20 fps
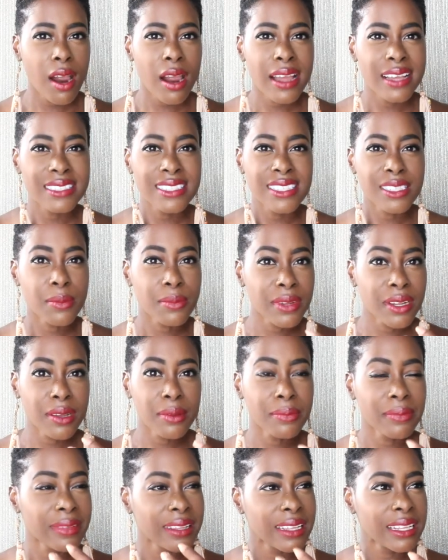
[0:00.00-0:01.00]
and some of
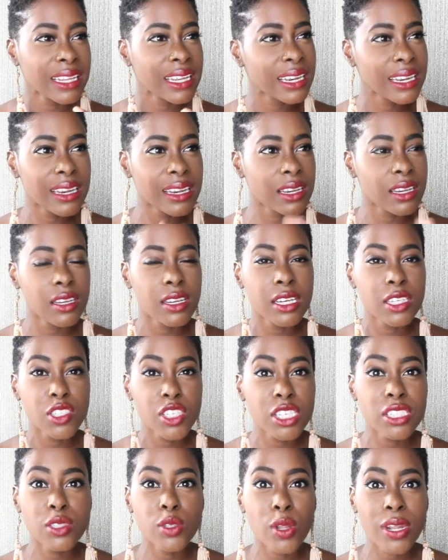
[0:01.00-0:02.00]
them they
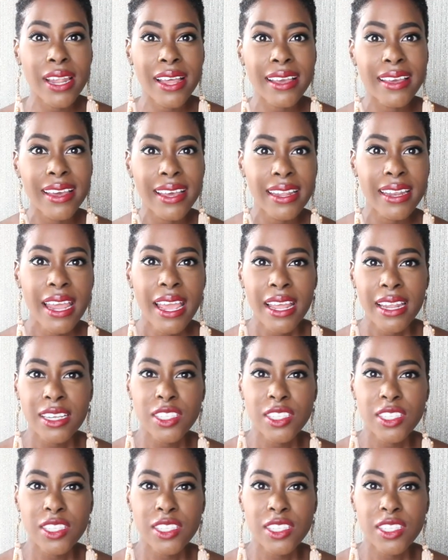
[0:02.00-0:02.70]
just don't look good.